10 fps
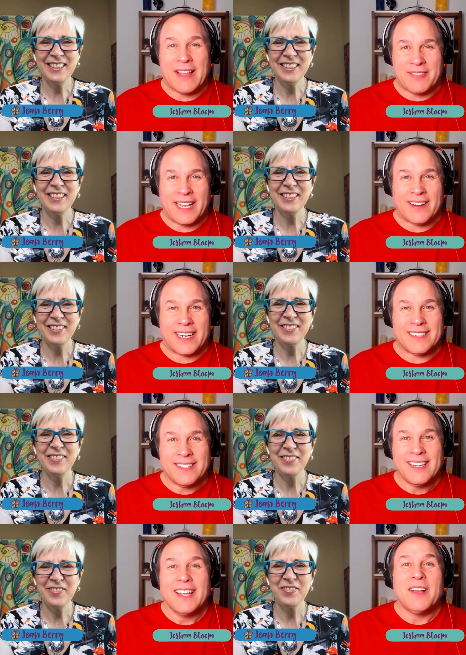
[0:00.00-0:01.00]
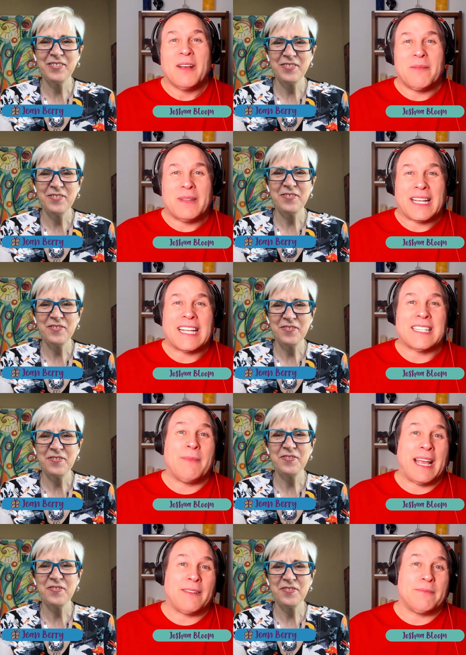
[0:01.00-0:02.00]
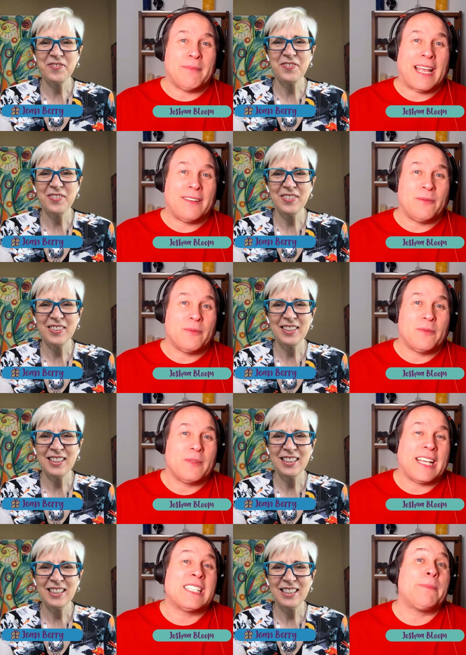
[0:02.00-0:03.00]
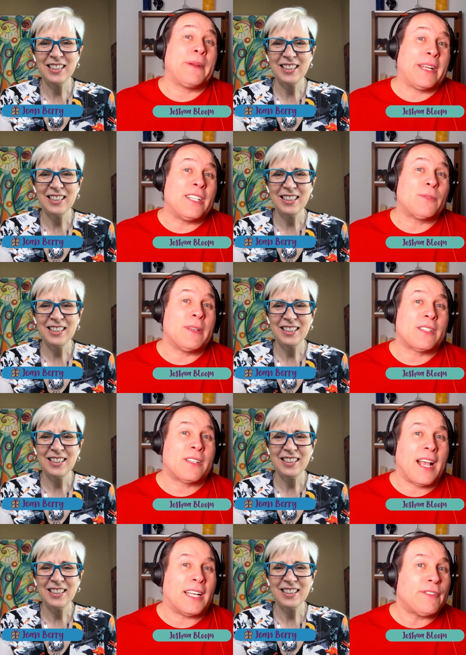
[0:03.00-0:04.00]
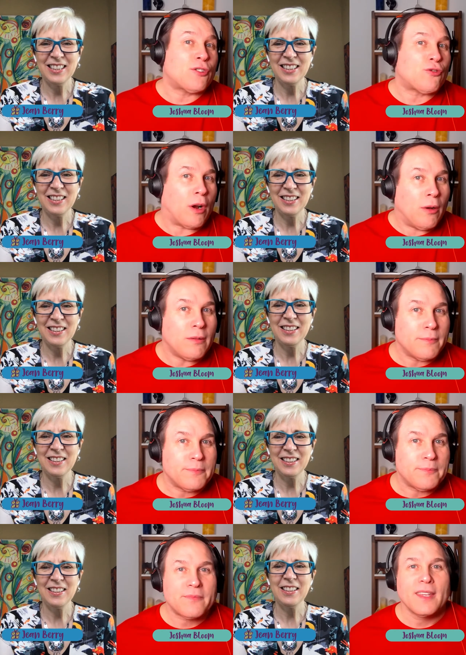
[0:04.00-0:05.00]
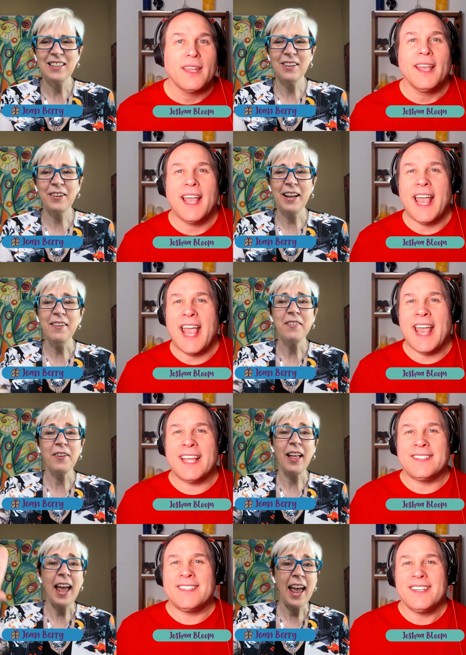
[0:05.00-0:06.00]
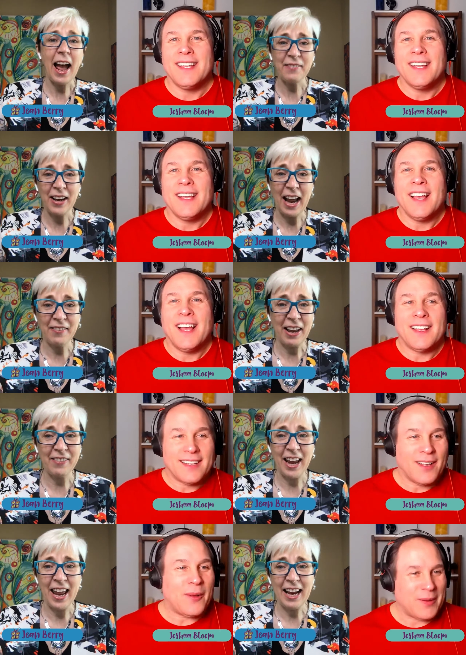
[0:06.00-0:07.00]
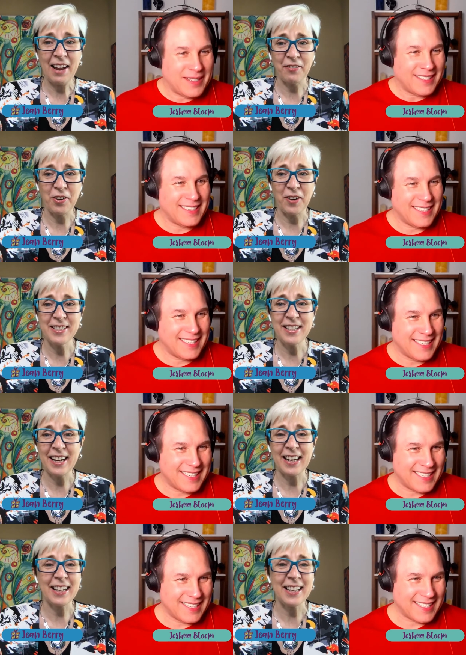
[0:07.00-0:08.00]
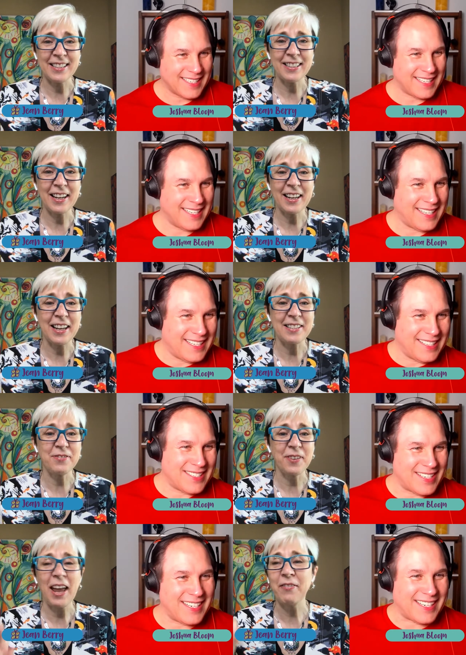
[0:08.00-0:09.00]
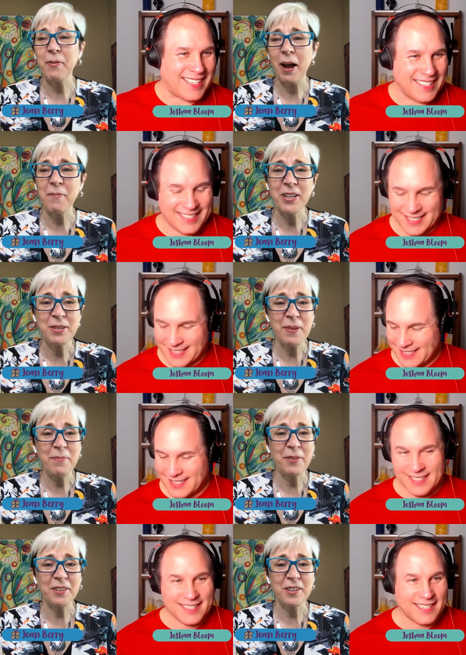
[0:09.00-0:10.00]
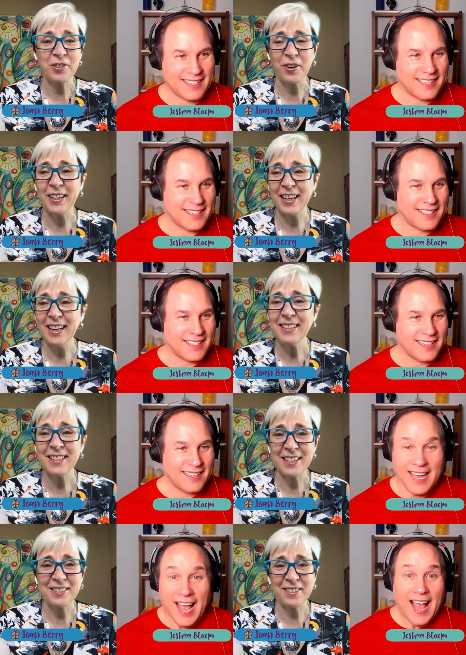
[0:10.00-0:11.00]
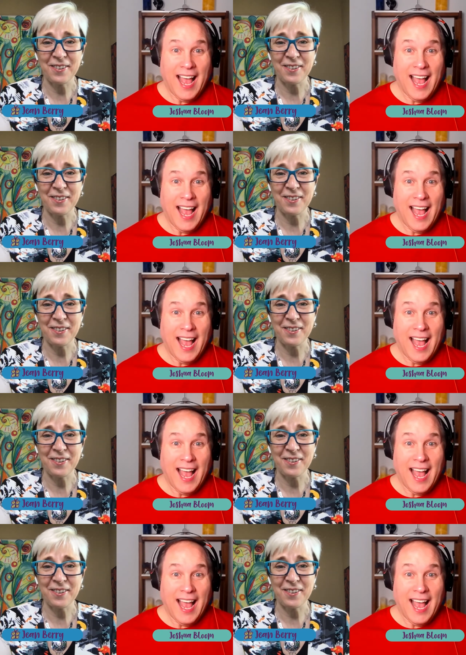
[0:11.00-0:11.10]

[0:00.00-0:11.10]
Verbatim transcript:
Speaker 1: get there. And um, like I said, my, my experience was kind of a struggle
Speaker 2: Okay. And well, hey, I'm gonna, I'm gonna hang oh. on for one second because because sure. we have a bunch of people joining us, and